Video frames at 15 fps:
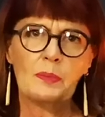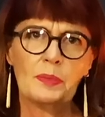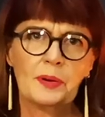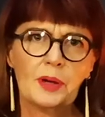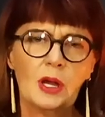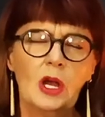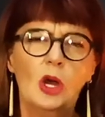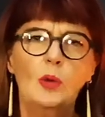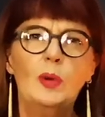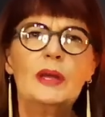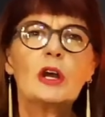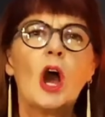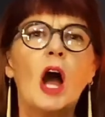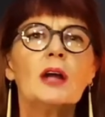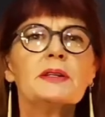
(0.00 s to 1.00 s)
up
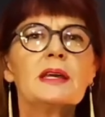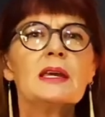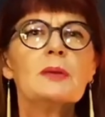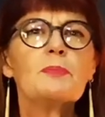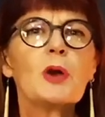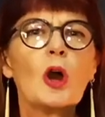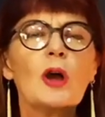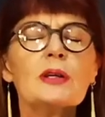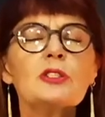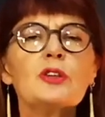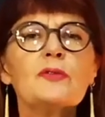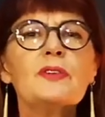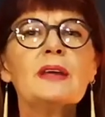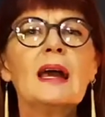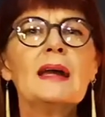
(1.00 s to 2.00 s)
we can't keep going
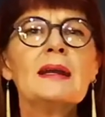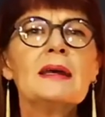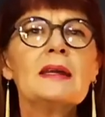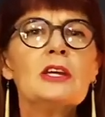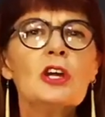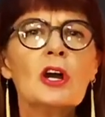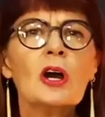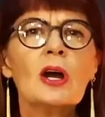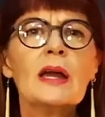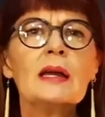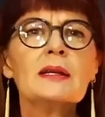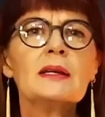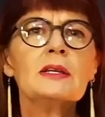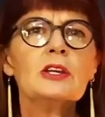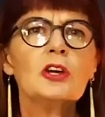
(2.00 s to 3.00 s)
to Vienna year
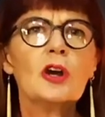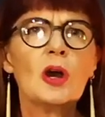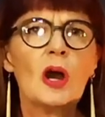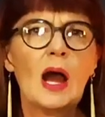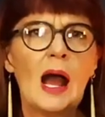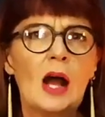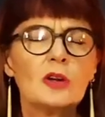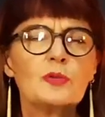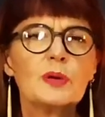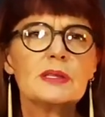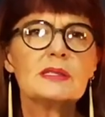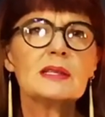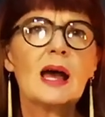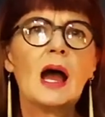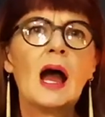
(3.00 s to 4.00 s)
in and year out
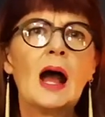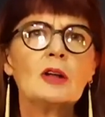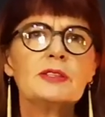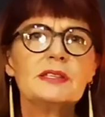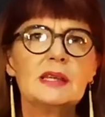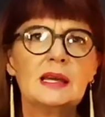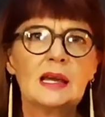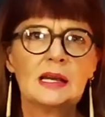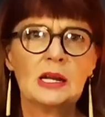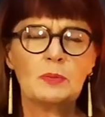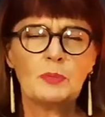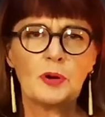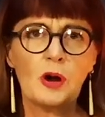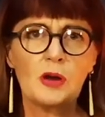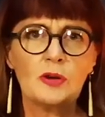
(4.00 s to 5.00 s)
without seeing any
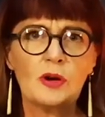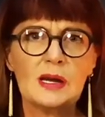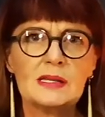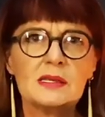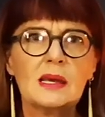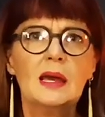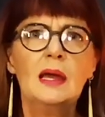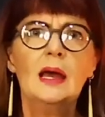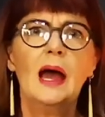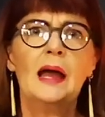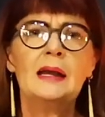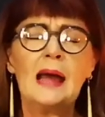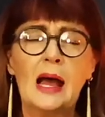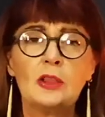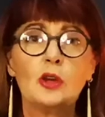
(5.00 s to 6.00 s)
progress.
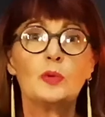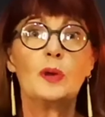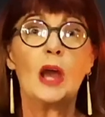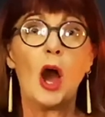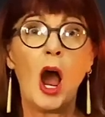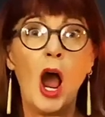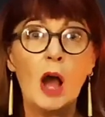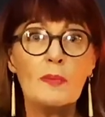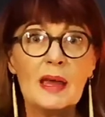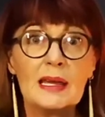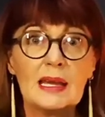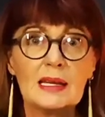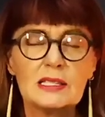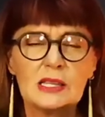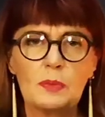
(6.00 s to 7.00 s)
And now that we are
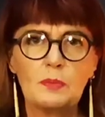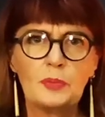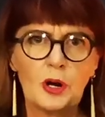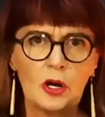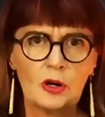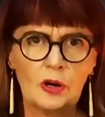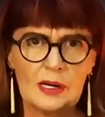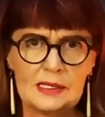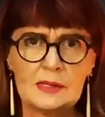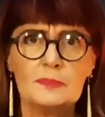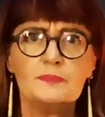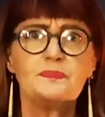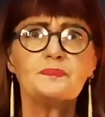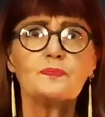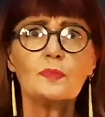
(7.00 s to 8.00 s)
making some progress,
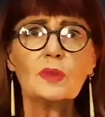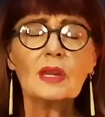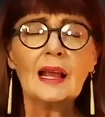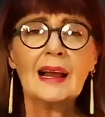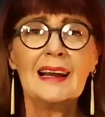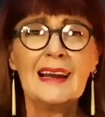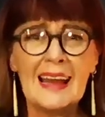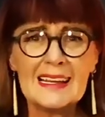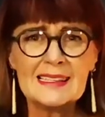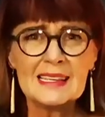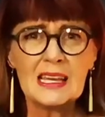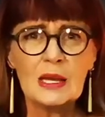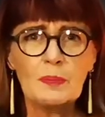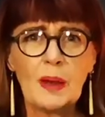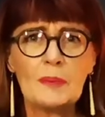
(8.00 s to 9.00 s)
let's
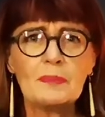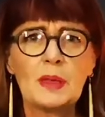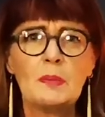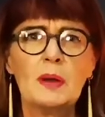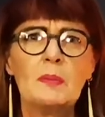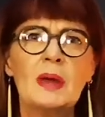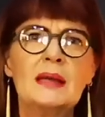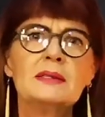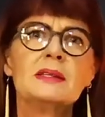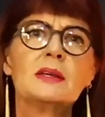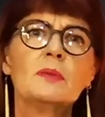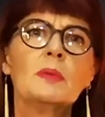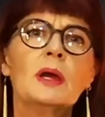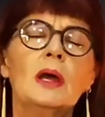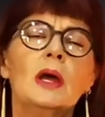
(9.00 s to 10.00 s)
keep up the
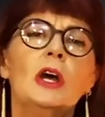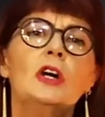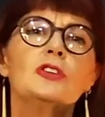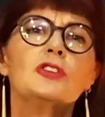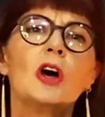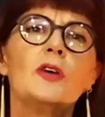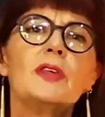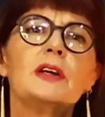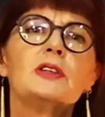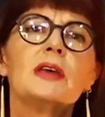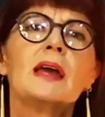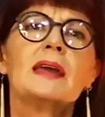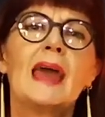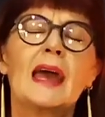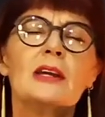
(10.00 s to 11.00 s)
momentum so that
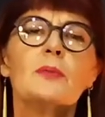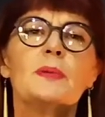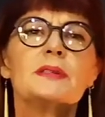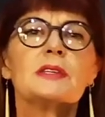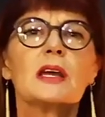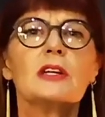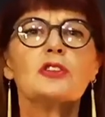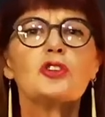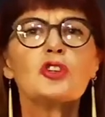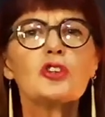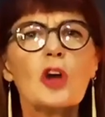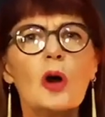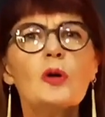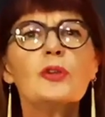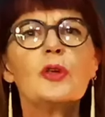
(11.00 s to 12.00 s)
cannabis can
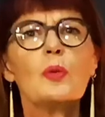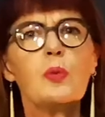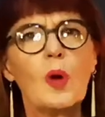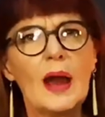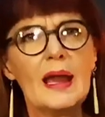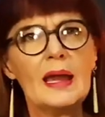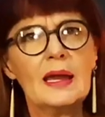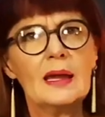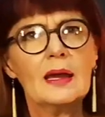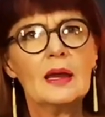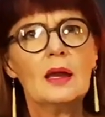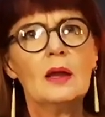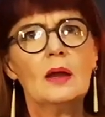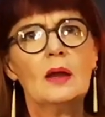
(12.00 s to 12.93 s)
show the way